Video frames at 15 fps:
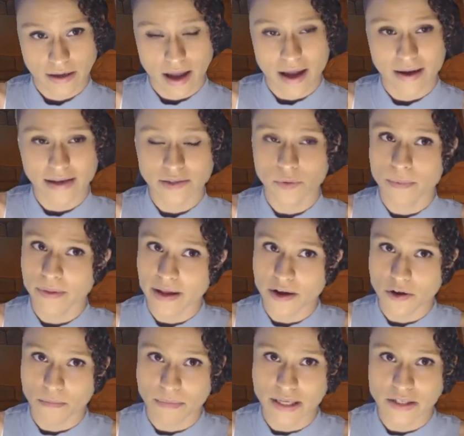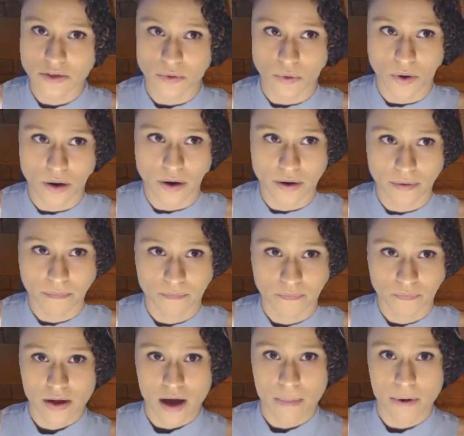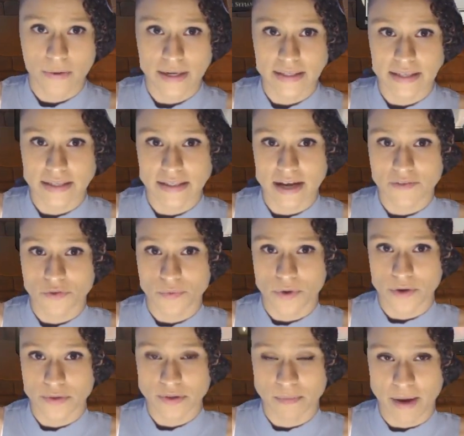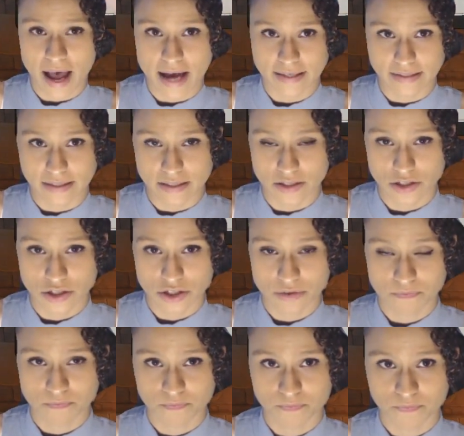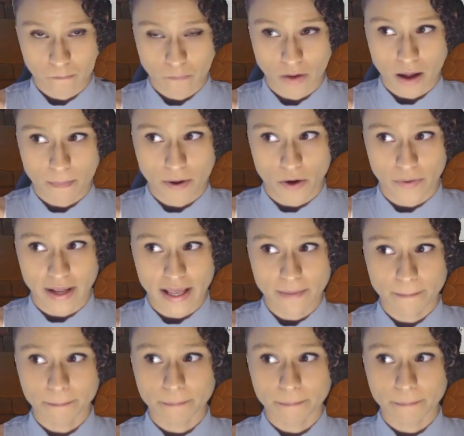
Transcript: guess we'll play our mentor. Opponent does have a Rogue's Passage. Opponent.